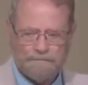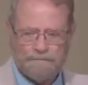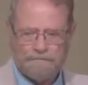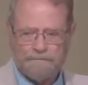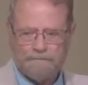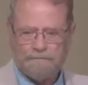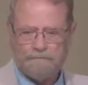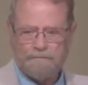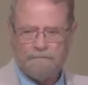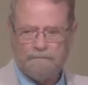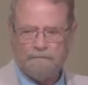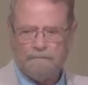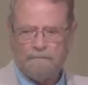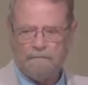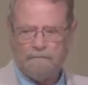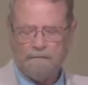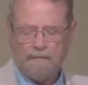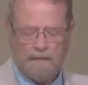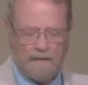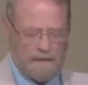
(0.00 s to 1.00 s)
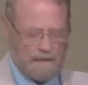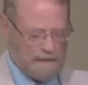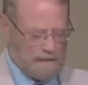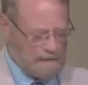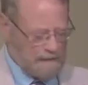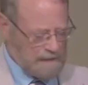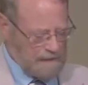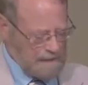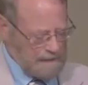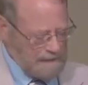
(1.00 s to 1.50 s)

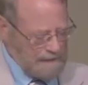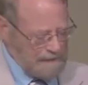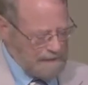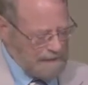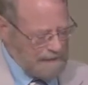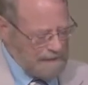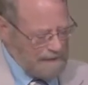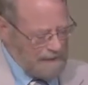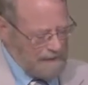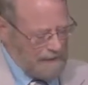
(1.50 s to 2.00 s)
No one is speaking in this clip.